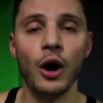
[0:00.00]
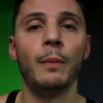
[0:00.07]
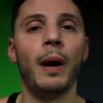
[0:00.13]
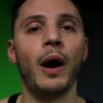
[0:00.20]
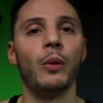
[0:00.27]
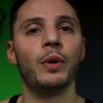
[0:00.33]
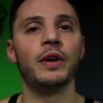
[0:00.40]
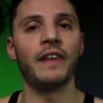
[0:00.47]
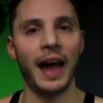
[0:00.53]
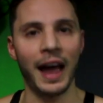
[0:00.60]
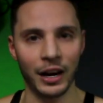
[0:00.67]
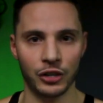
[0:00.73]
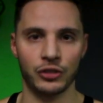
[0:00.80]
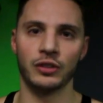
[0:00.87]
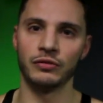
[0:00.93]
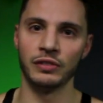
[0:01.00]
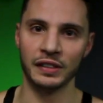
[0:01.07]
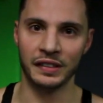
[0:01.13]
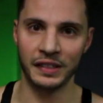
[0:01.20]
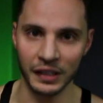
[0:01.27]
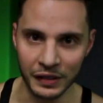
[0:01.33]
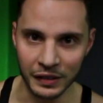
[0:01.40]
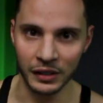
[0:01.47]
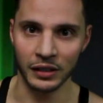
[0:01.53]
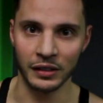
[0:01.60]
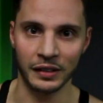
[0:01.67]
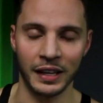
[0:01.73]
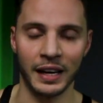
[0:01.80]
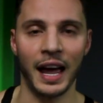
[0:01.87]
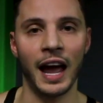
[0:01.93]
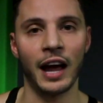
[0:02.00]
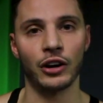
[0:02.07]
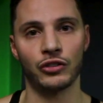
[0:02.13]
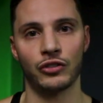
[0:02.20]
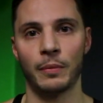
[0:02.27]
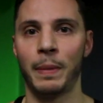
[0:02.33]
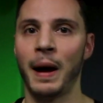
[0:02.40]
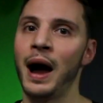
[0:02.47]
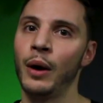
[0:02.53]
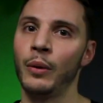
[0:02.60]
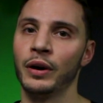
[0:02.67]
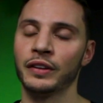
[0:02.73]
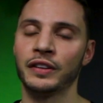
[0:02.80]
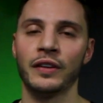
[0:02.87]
but with extra resistance and extra power.